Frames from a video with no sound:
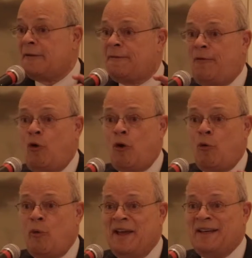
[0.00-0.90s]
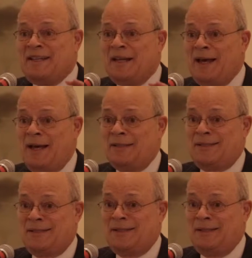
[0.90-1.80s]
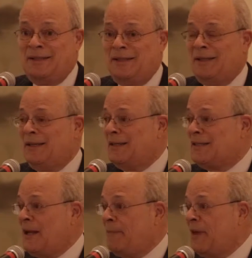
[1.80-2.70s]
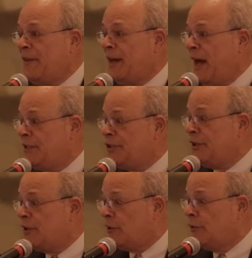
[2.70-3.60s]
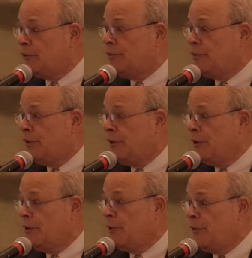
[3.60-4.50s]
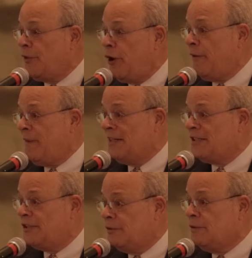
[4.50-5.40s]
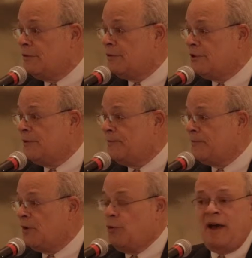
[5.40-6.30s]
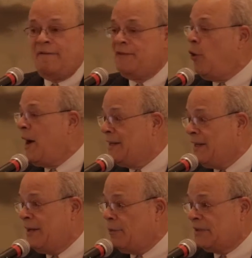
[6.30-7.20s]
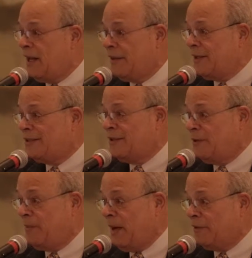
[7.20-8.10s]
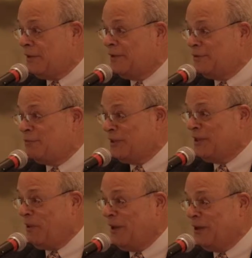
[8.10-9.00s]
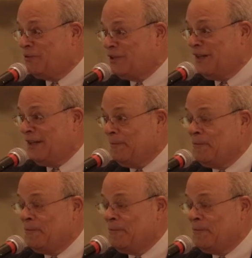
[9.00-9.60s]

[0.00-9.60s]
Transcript: the four-way test is something that I should include with all of my students who have no idea what ethics is about. It's really quite interesting.